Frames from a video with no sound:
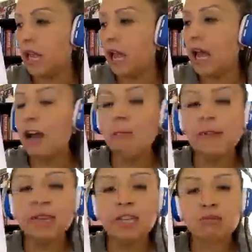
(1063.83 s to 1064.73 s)
How
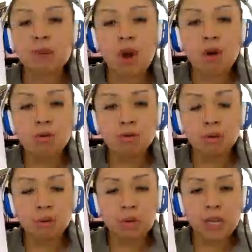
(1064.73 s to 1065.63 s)
many rows
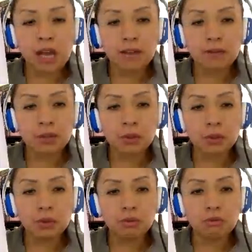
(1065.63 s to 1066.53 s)
do we have
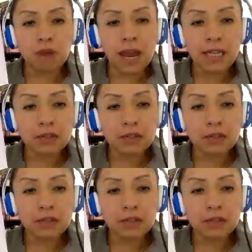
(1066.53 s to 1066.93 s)
to write,